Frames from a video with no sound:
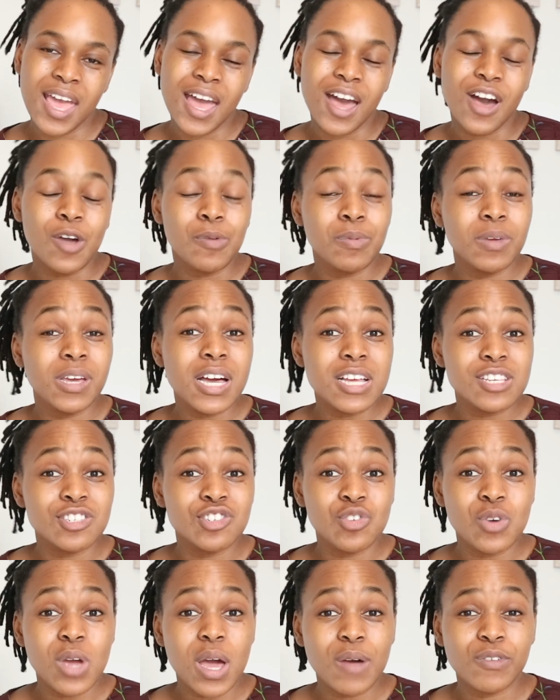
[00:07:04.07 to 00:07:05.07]
Hope you guys
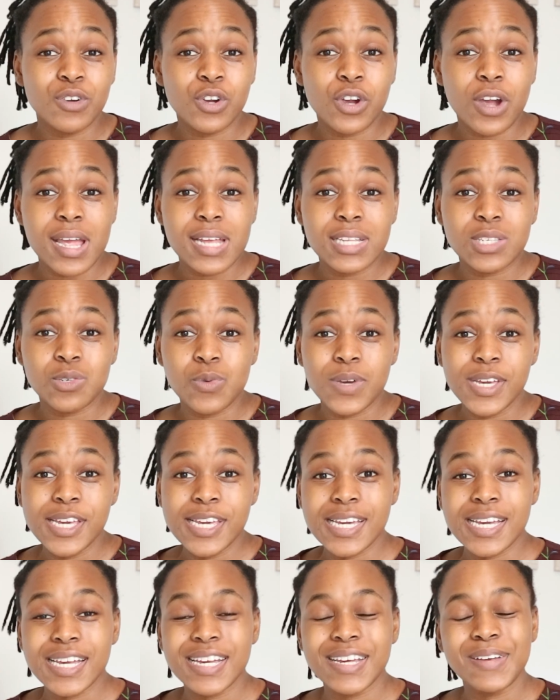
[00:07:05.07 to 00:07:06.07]
do have a great
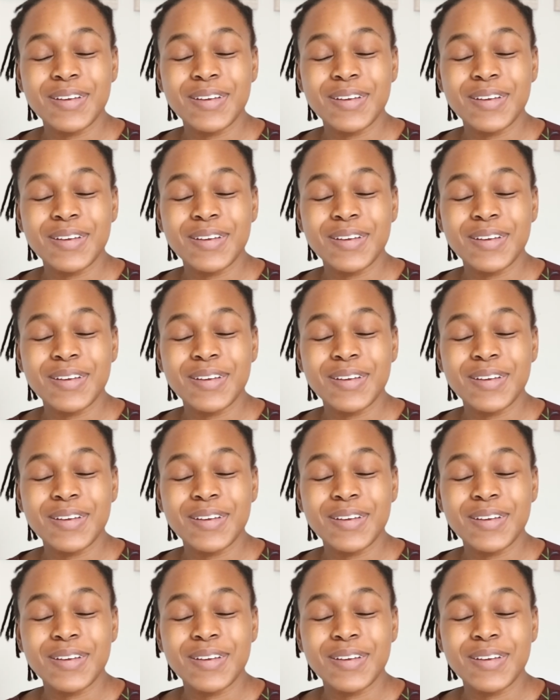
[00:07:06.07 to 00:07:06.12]
week.